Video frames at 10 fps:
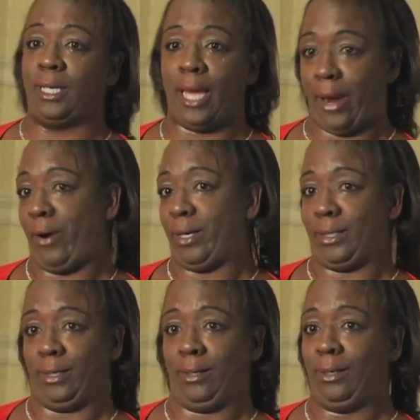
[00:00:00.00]

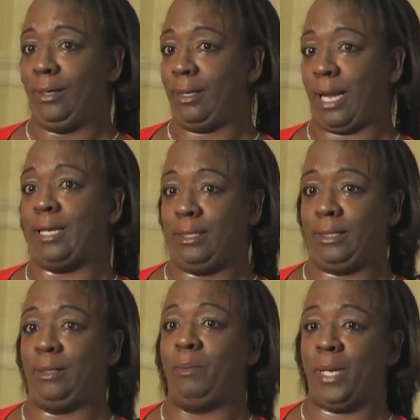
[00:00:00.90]
character not
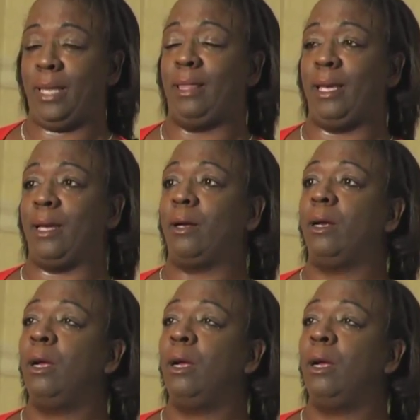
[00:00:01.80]
to be there.